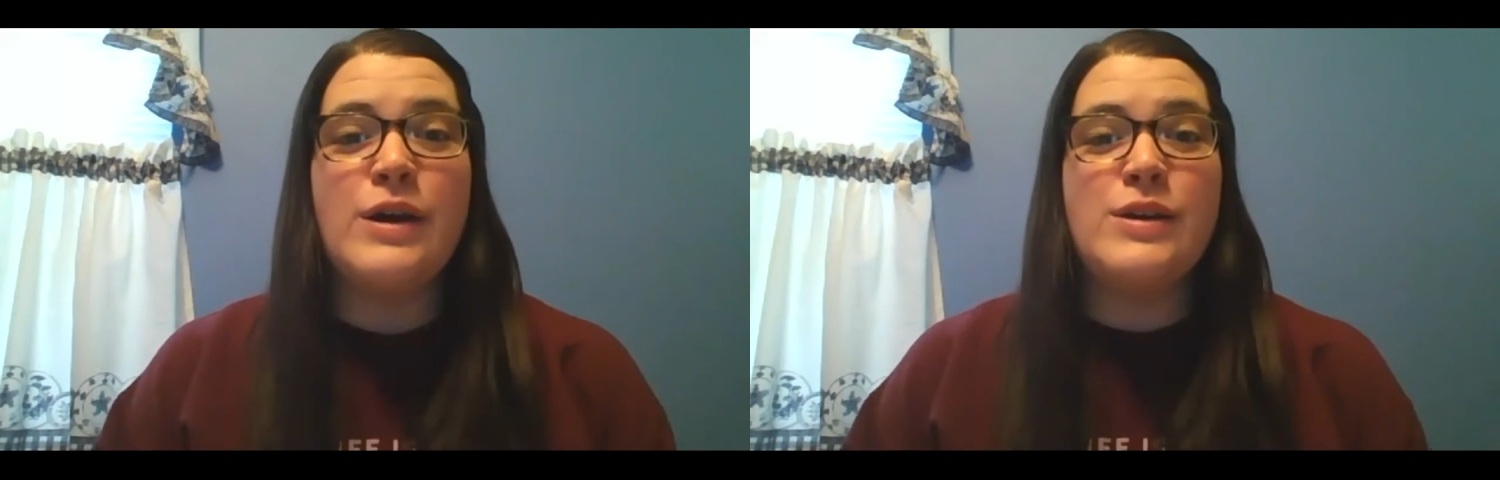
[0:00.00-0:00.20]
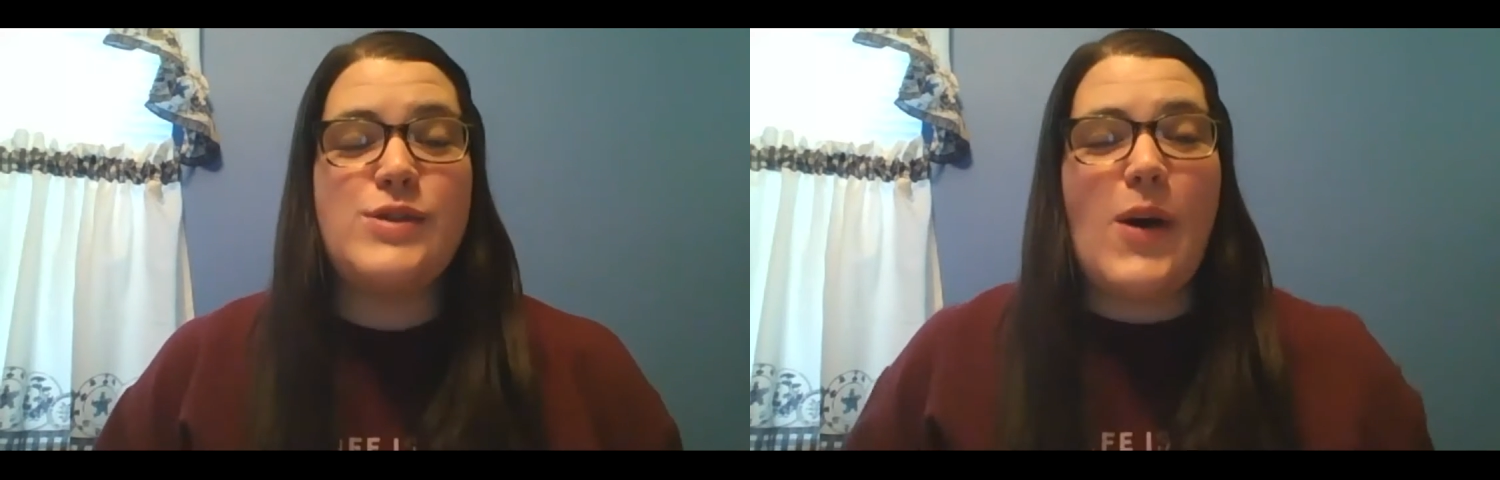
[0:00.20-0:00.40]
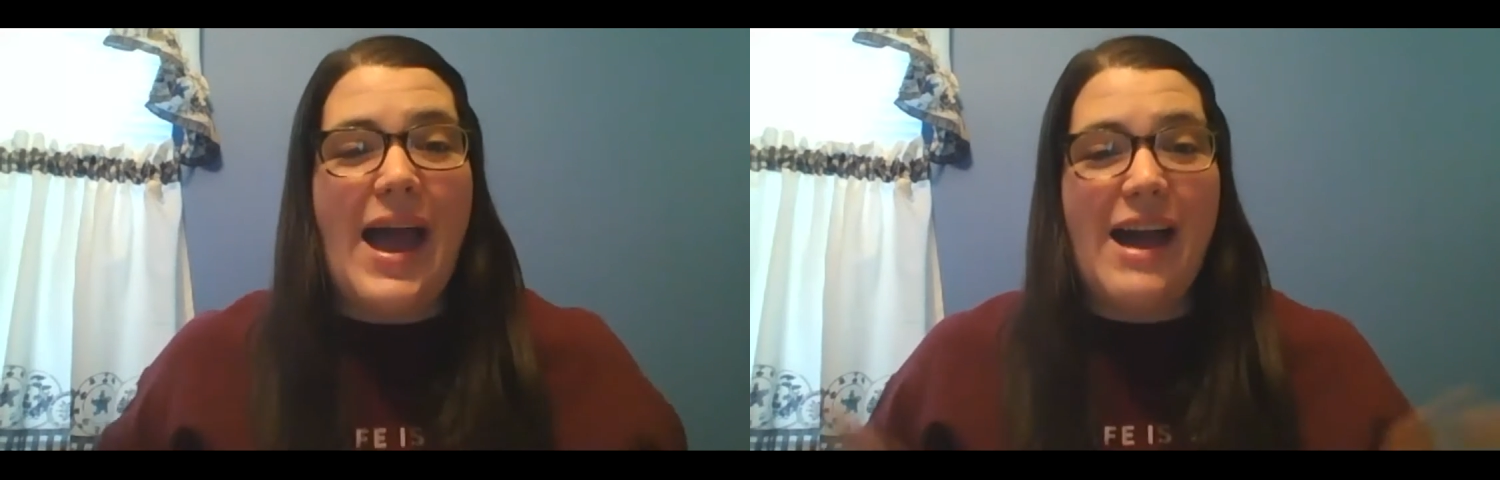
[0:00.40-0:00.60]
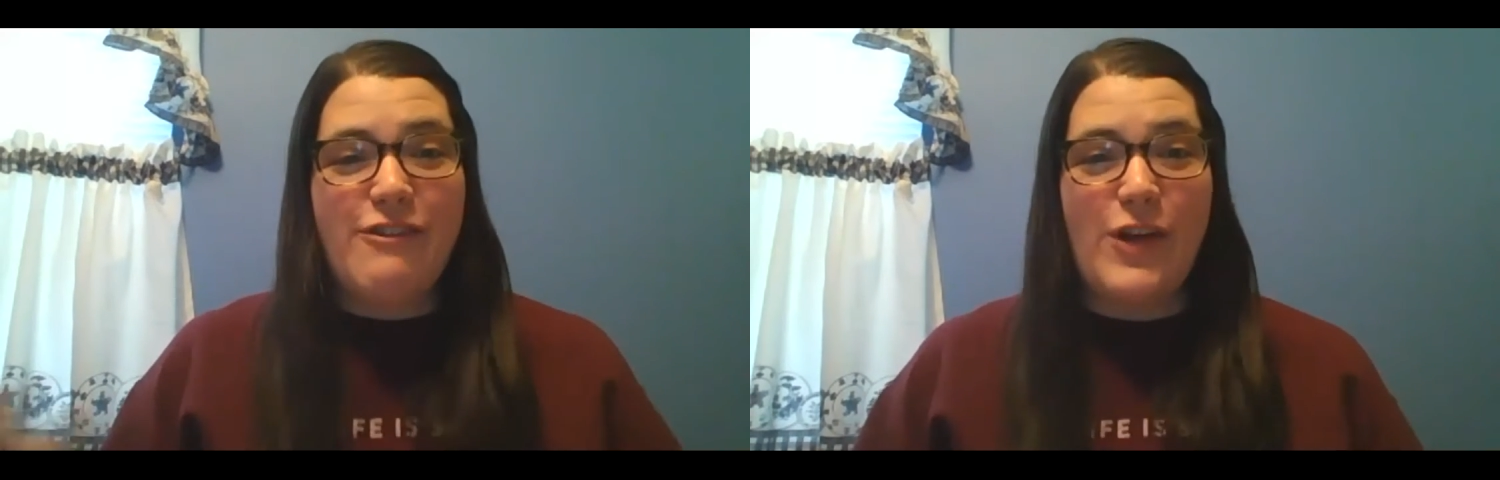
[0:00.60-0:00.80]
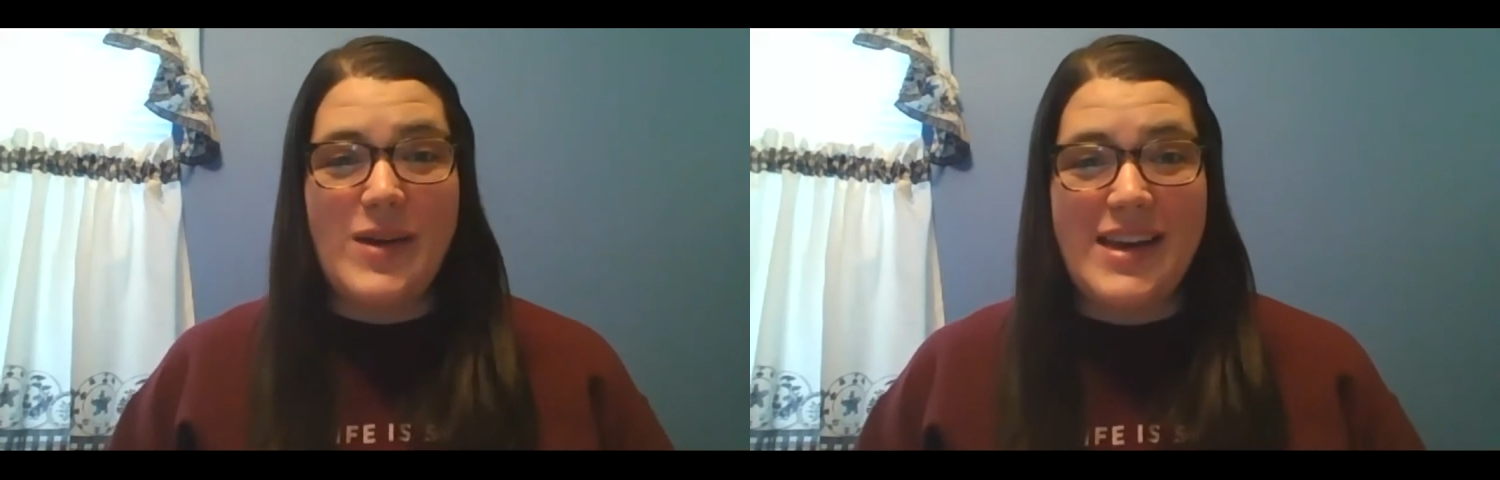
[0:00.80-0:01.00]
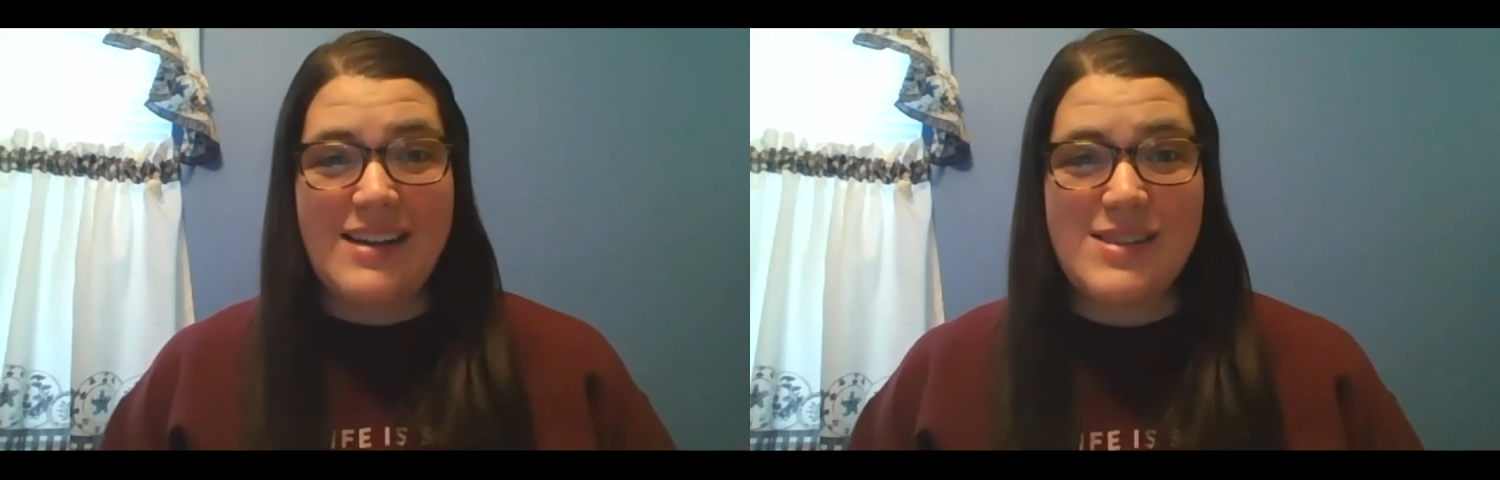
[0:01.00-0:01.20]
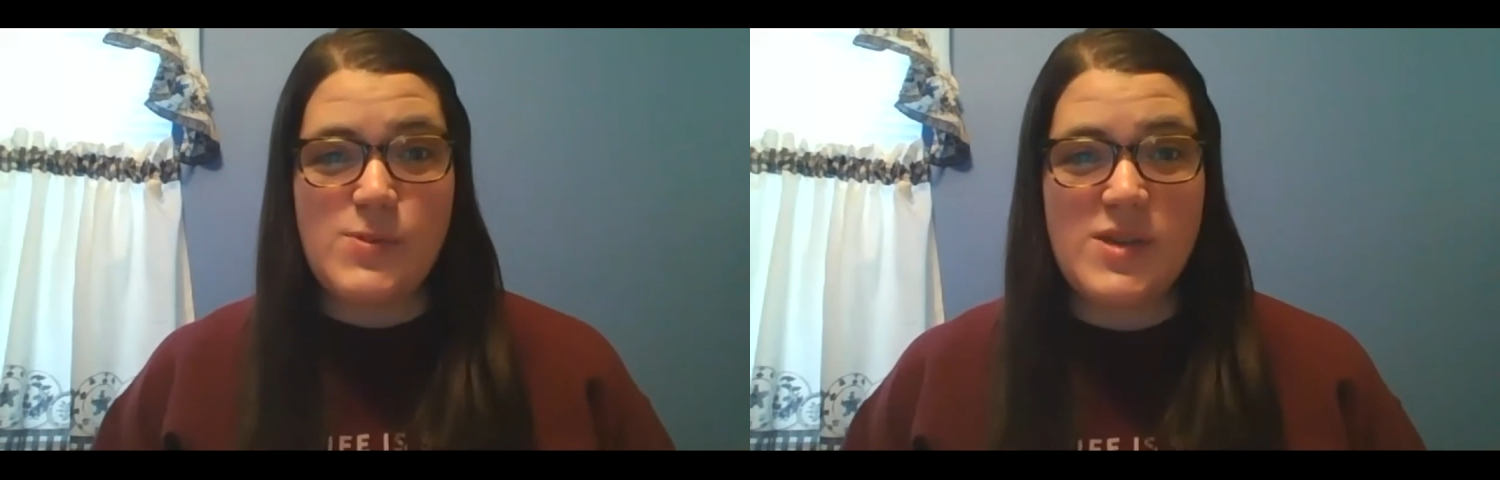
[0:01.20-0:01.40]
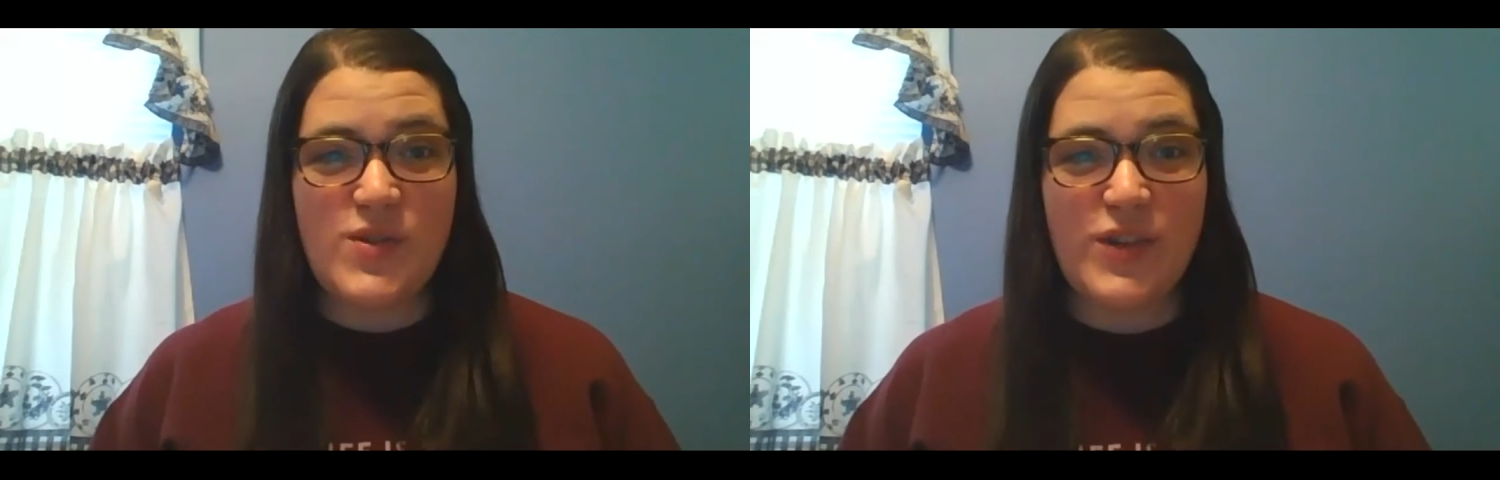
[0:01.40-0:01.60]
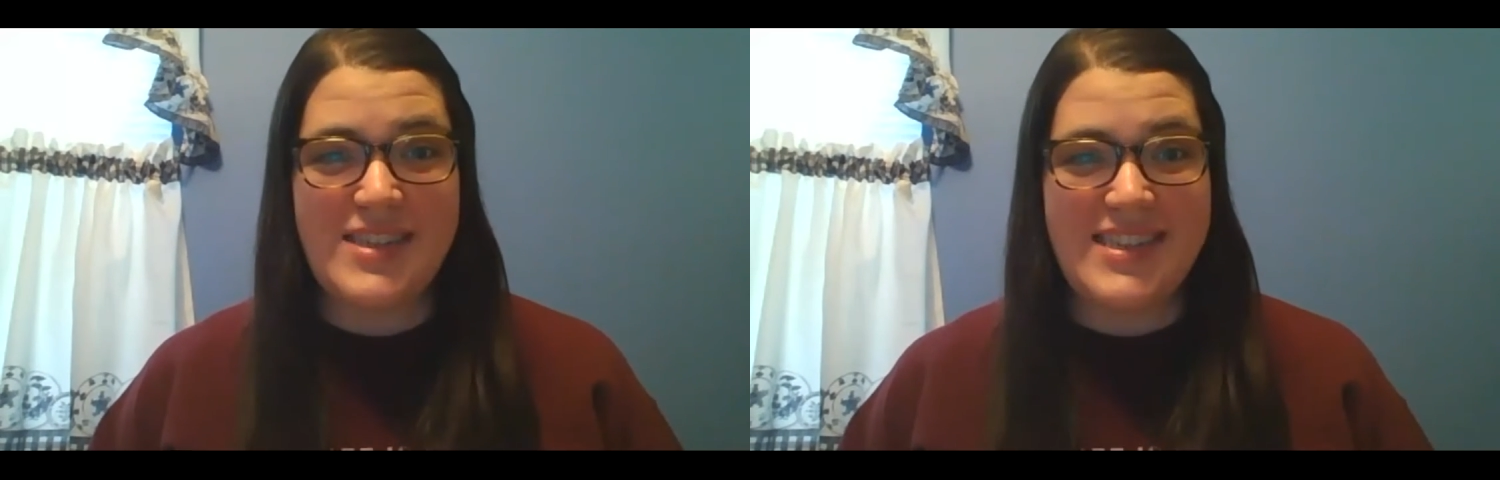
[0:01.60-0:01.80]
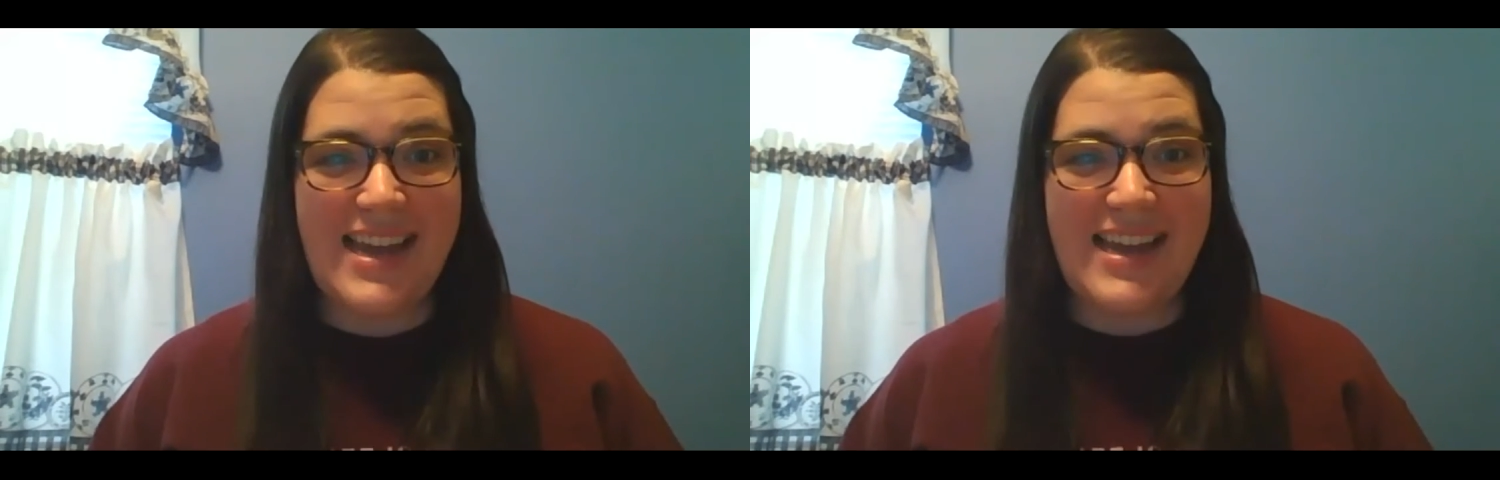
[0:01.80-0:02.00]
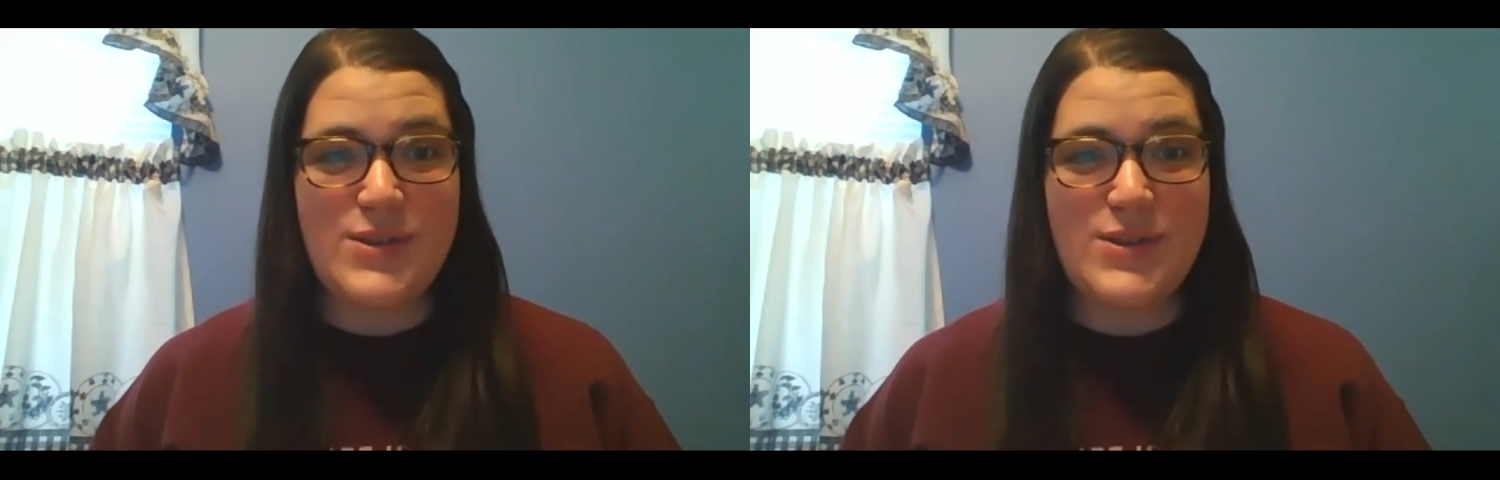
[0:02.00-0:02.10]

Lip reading: So I have no announcements for today,